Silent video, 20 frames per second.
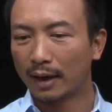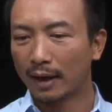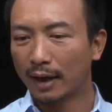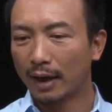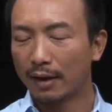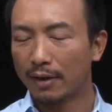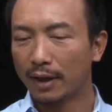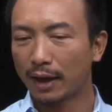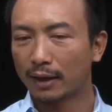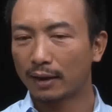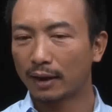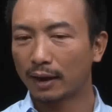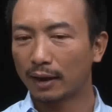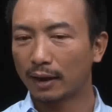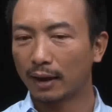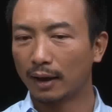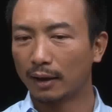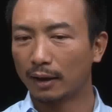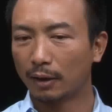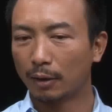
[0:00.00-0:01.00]
I think
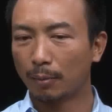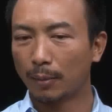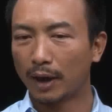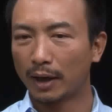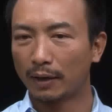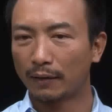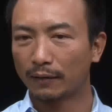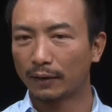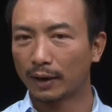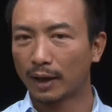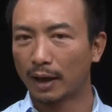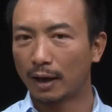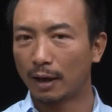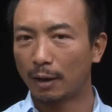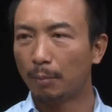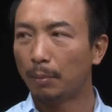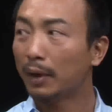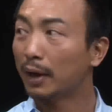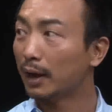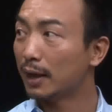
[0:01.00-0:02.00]
many of the
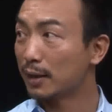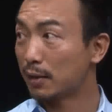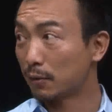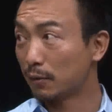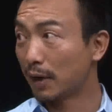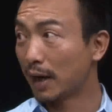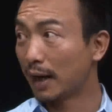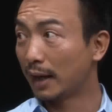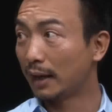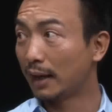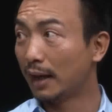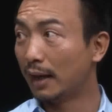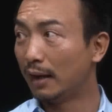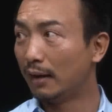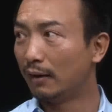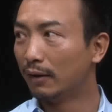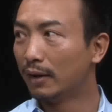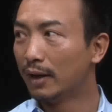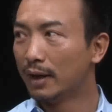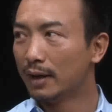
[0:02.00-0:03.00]
companies right
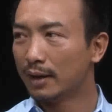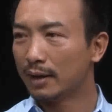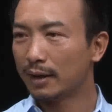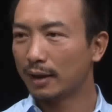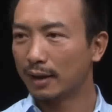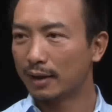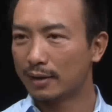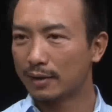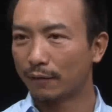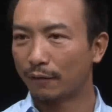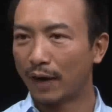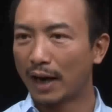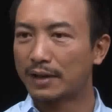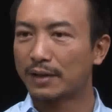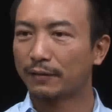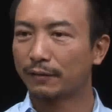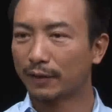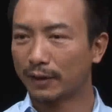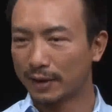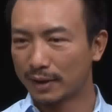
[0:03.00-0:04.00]
now, it's
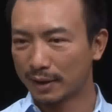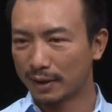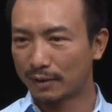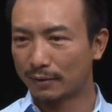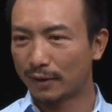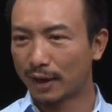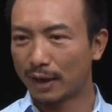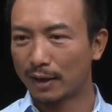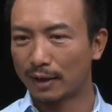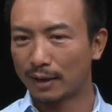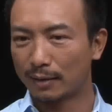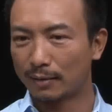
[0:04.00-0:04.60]
vice versa, right?